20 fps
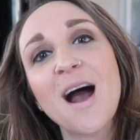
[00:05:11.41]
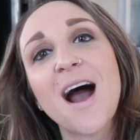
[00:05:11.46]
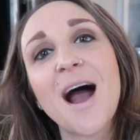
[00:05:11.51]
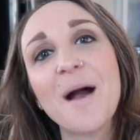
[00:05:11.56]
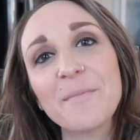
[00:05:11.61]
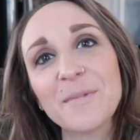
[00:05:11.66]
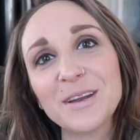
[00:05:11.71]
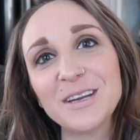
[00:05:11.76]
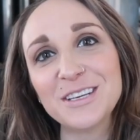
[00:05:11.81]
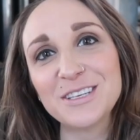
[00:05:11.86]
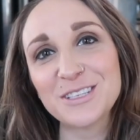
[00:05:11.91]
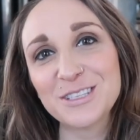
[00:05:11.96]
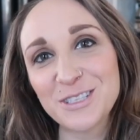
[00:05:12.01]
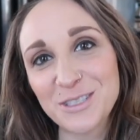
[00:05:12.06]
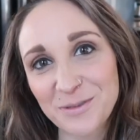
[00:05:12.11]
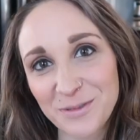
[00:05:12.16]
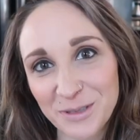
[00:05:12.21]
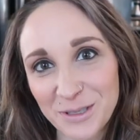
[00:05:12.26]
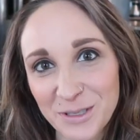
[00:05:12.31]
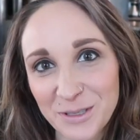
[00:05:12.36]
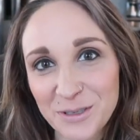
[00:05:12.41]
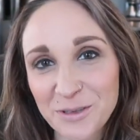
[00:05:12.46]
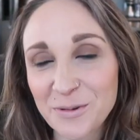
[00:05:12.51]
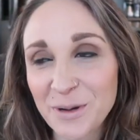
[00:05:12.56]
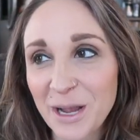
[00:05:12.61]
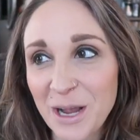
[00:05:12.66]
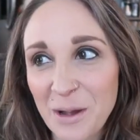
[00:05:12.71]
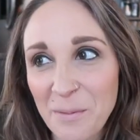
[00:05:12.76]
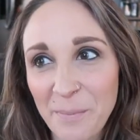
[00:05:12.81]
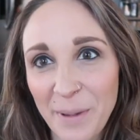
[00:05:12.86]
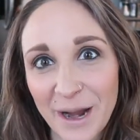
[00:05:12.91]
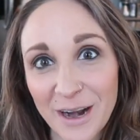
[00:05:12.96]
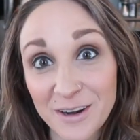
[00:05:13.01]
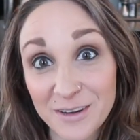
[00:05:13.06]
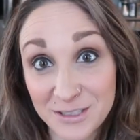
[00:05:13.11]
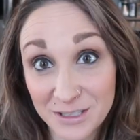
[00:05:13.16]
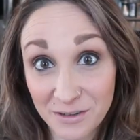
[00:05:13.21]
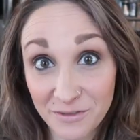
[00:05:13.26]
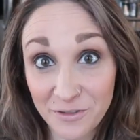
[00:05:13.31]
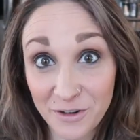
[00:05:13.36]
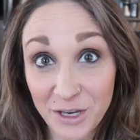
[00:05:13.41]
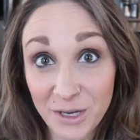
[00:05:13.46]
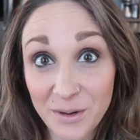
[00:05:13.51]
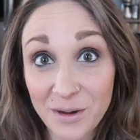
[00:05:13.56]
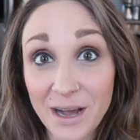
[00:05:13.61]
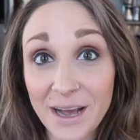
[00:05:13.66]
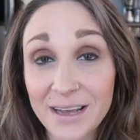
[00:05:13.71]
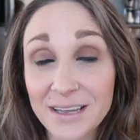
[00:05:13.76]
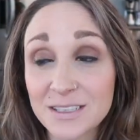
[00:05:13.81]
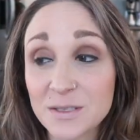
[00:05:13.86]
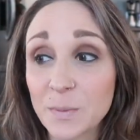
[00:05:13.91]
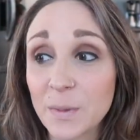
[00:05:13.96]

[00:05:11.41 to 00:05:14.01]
I'm gonna just do a little quick comparison for you guys,